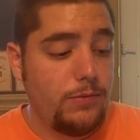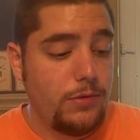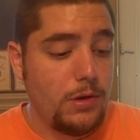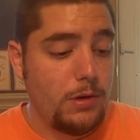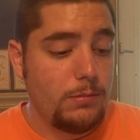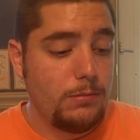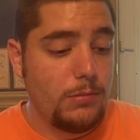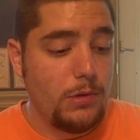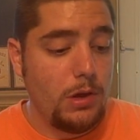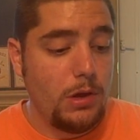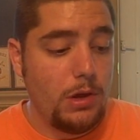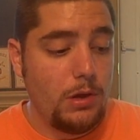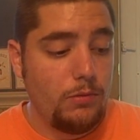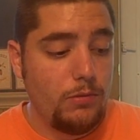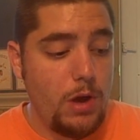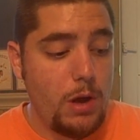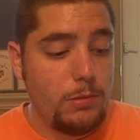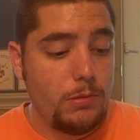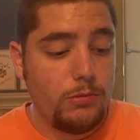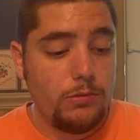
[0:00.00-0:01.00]
from
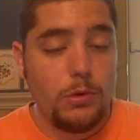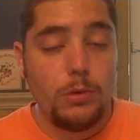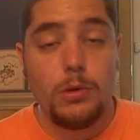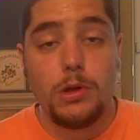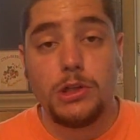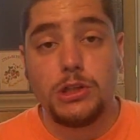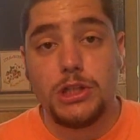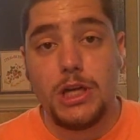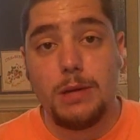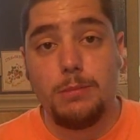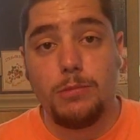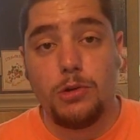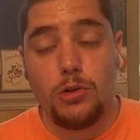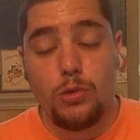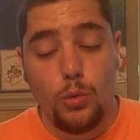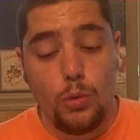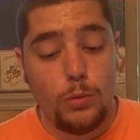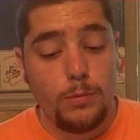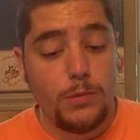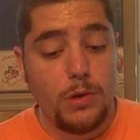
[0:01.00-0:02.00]
Robert Roode and James
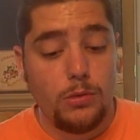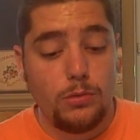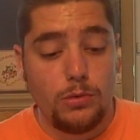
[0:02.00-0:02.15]
Storm.